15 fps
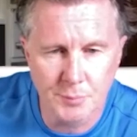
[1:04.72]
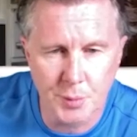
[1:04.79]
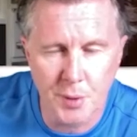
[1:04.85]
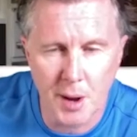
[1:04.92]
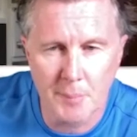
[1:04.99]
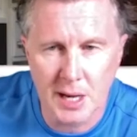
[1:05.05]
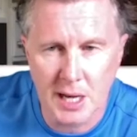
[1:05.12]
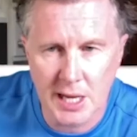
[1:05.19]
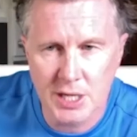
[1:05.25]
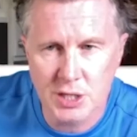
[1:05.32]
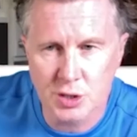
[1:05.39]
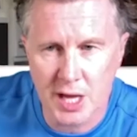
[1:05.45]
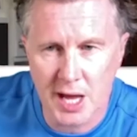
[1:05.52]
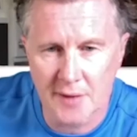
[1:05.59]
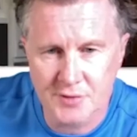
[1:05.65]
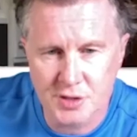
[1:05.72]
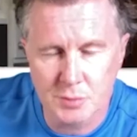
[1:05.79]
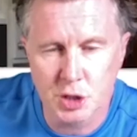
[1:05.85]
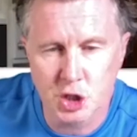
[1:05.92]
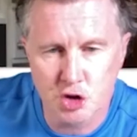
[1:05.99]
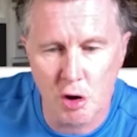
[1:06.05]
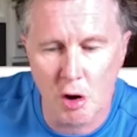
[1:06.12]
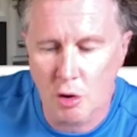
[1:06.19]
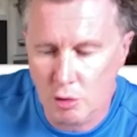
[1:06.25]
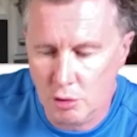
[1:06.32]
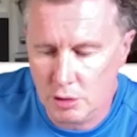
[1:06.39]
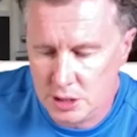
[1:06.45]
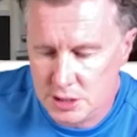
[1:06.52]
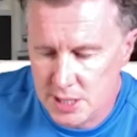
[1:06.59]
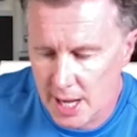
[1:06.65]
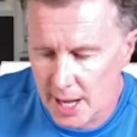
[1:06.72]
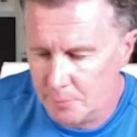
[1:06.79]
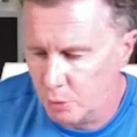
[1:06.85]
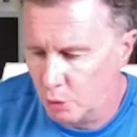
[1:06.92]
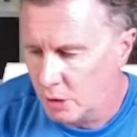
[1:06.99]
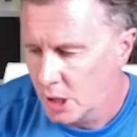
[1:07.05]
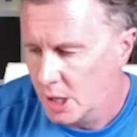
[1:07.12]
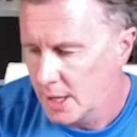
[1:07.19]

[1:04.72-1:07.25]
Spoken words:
the Premier League, so they have to be strong all the time. But